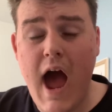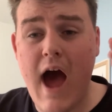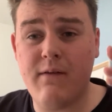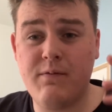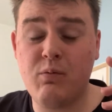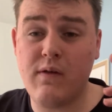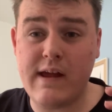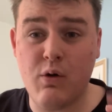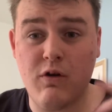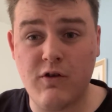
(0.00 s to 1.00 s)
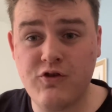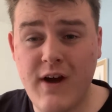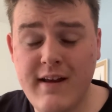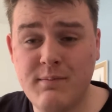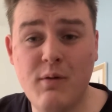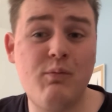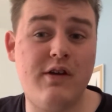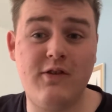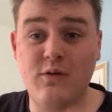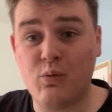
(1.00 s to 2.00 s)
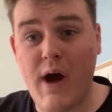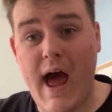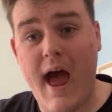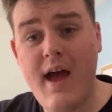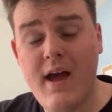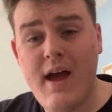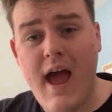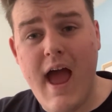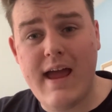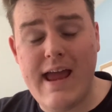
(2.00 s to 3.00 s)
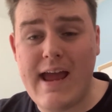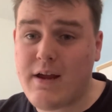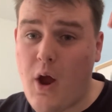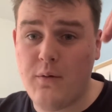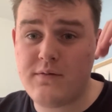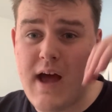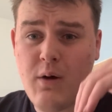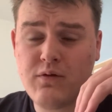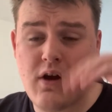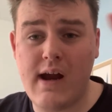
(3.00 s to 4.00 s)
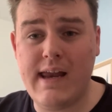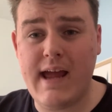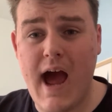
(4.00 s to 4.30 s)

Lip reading: have what they call a retracement, which is where it goes down slightly